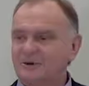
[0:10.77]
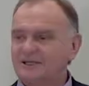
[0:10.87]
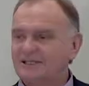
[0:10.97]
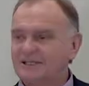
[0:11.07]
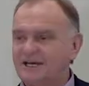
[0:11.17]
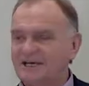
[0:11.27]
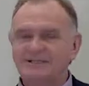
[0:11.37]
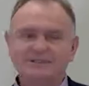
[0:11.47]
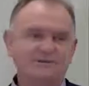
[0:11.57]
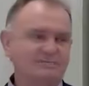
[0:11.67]
20
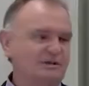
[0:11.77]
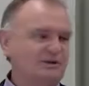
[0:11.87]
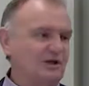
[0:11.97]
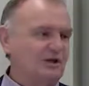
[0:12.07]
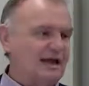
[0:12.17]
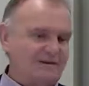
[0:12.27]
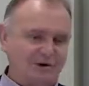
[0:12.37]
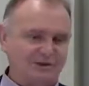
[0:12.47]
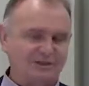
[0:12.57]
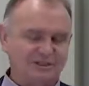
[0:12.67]
years since Petrel
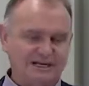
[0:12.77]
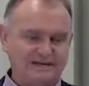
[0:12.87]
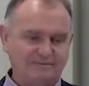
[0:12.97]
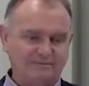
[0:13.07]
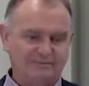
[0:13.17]
came on the scene.